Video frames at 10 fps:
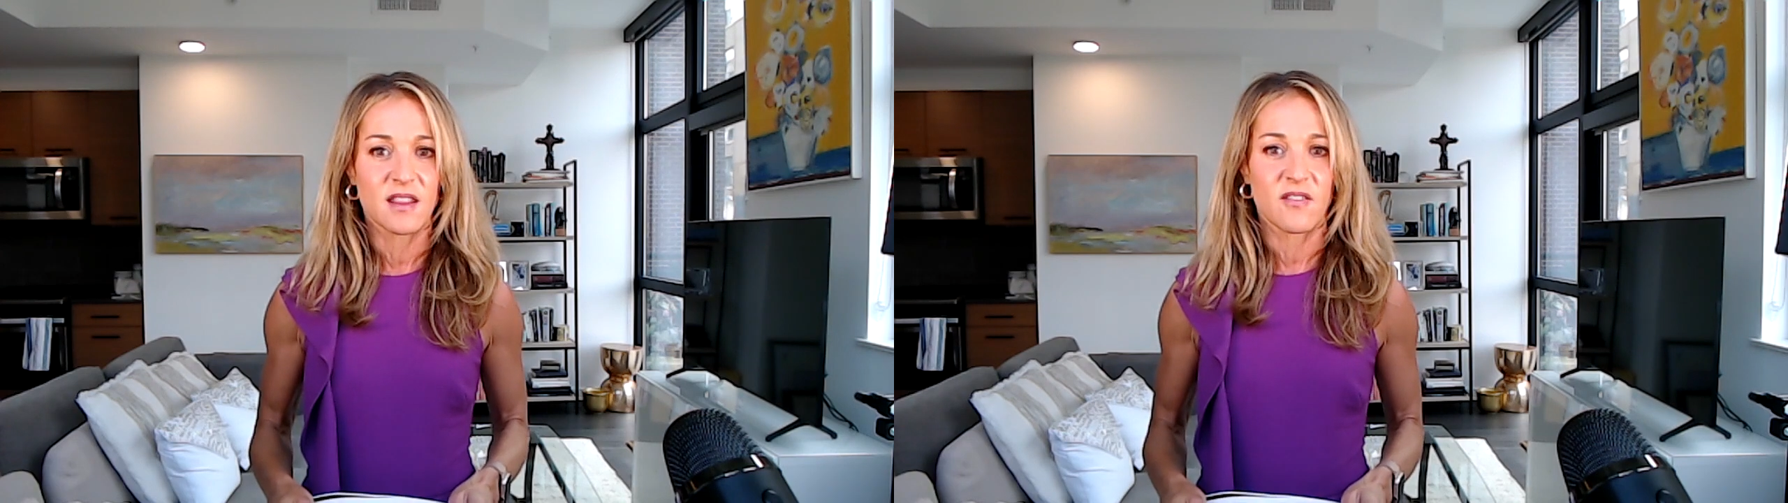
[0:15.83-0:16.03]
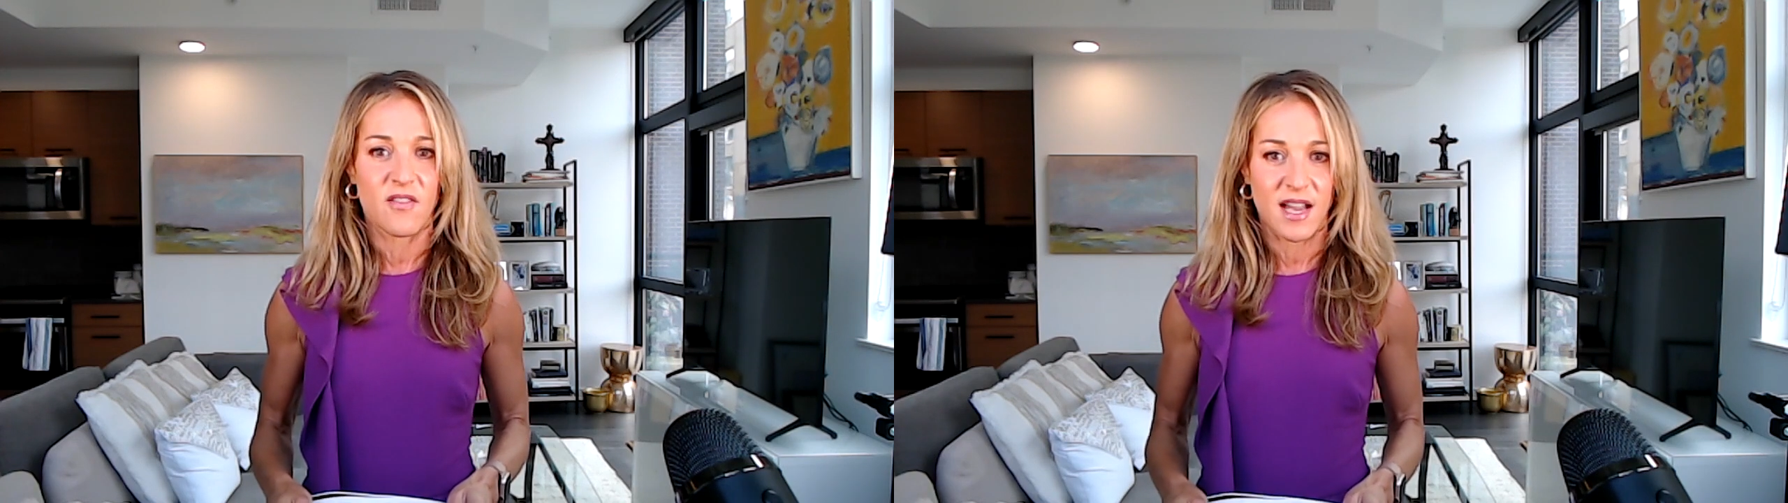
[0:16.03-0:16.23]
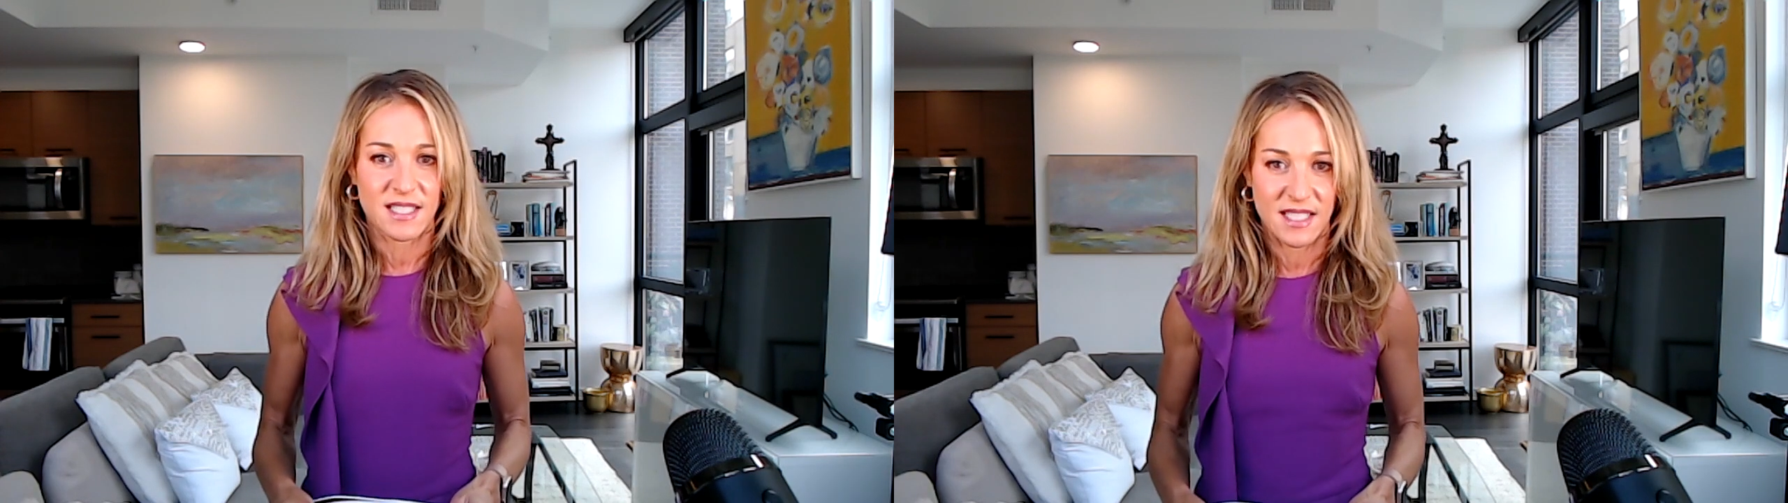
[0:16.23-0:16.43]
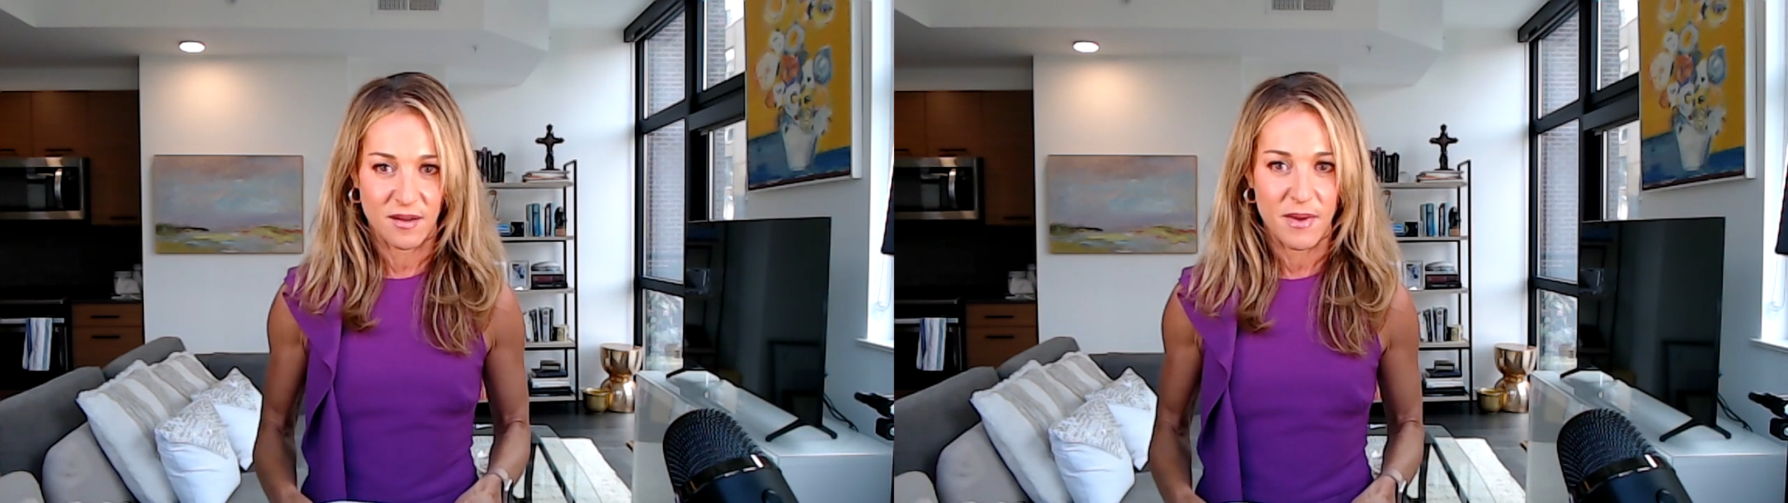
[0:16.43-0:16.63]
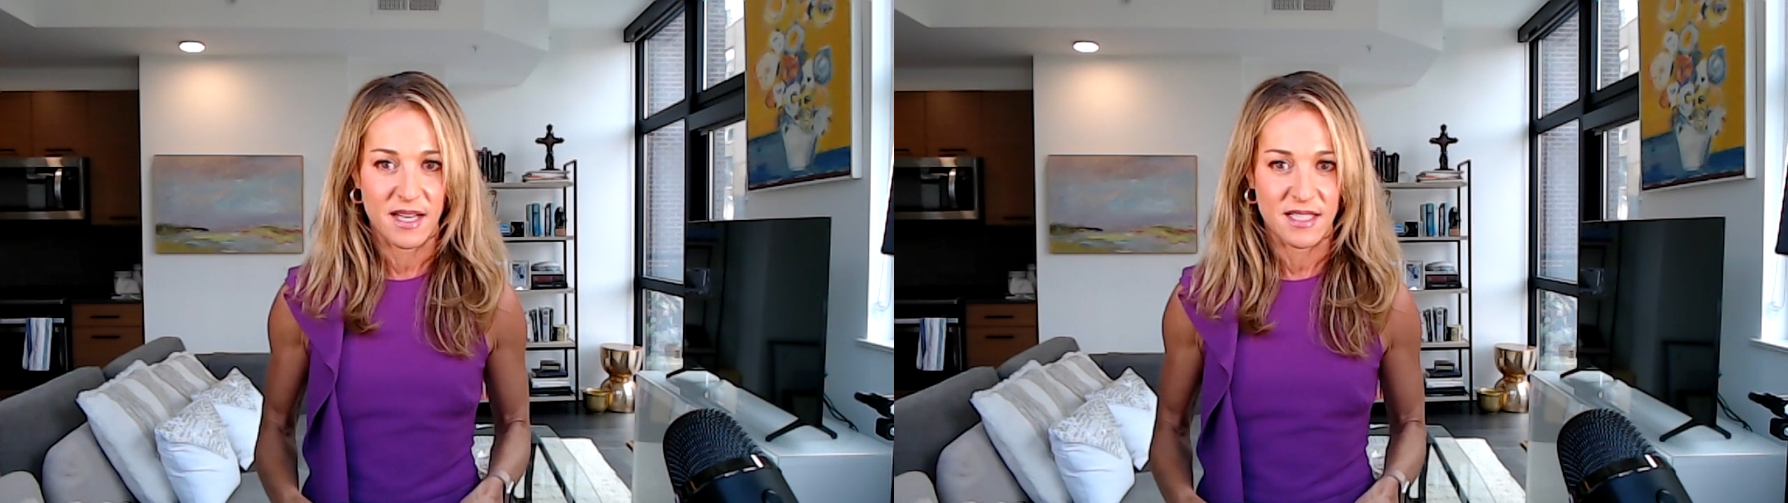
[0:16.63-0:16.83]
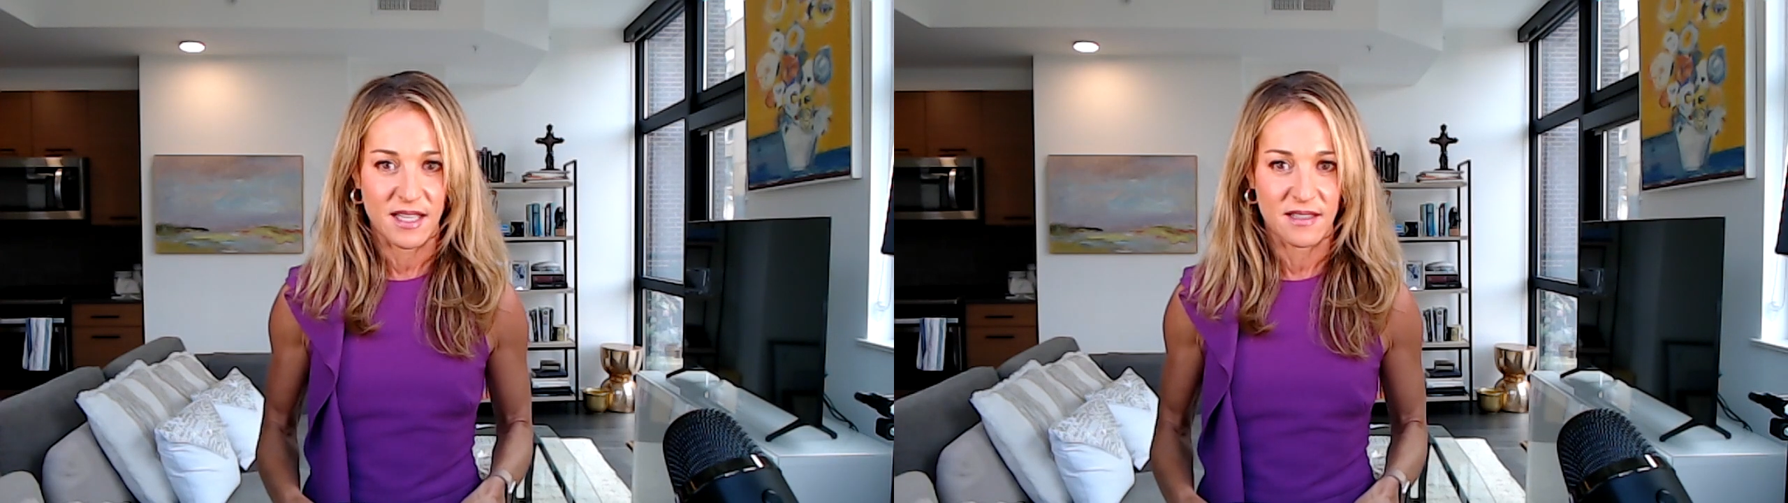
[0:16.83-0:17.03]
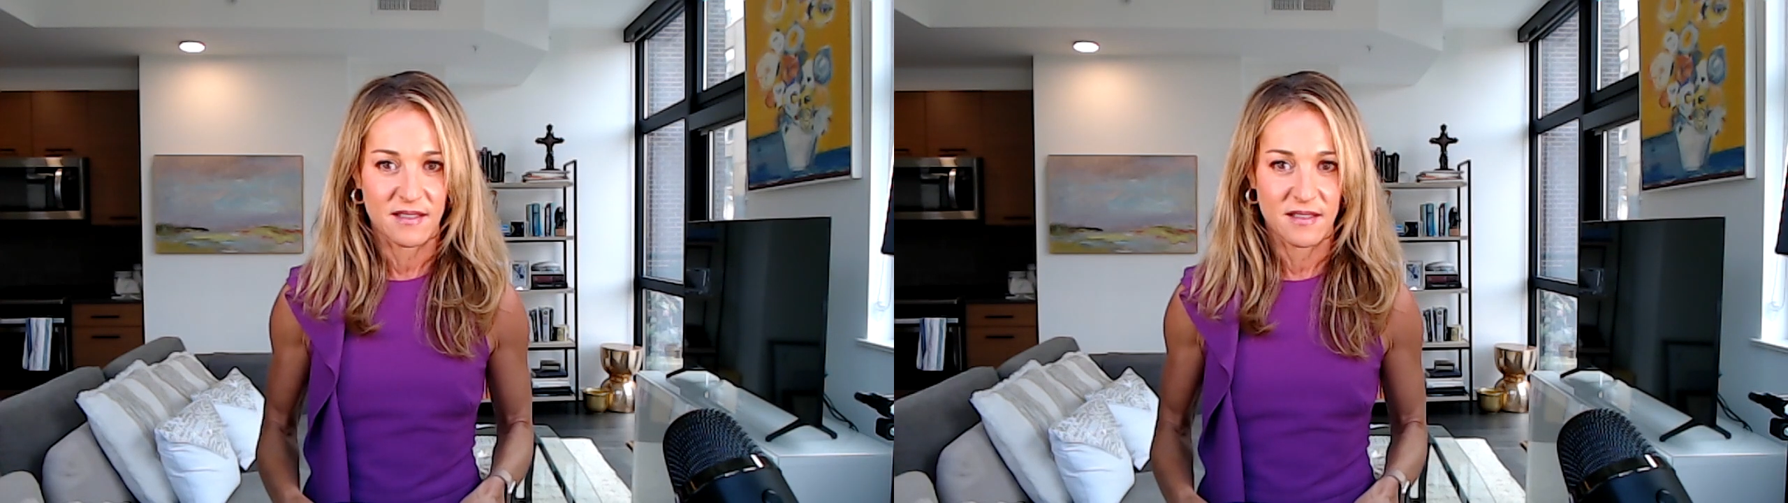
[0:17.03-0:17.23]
the vaccine mandate.